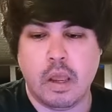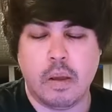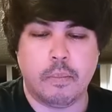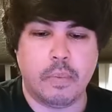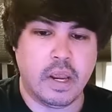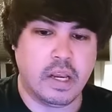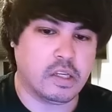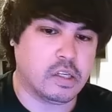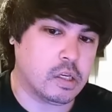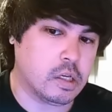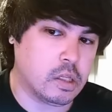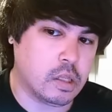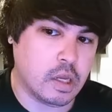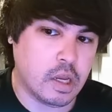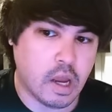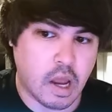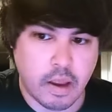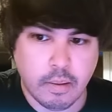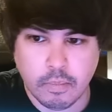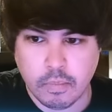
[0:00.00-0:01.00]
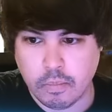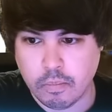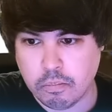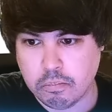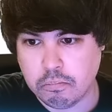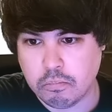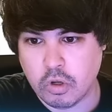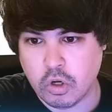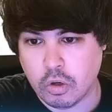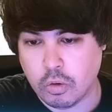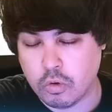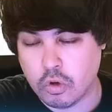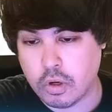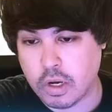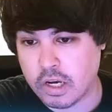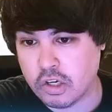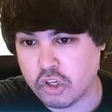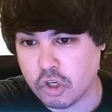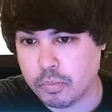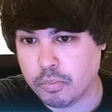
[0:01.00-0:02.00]
basically you
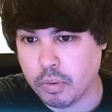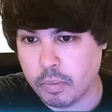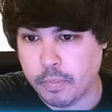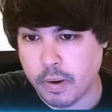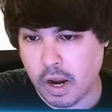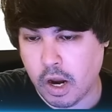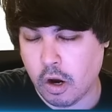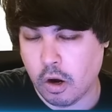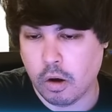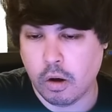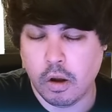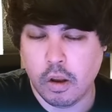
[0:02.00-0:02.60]
guys should prepare